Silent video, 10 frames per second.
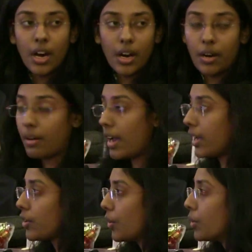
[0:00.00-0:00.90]
I
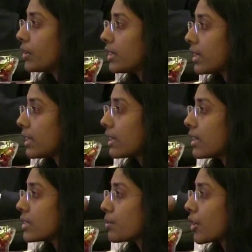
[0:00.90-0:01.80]
ignore the
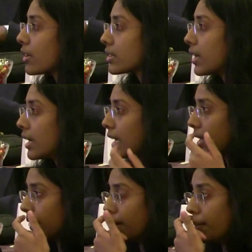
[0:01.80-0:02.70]
thickness because I
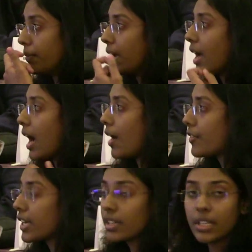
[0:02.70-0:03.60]

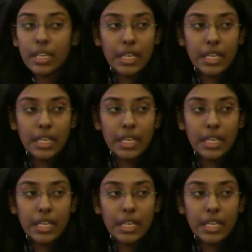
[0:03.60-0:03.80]
have taken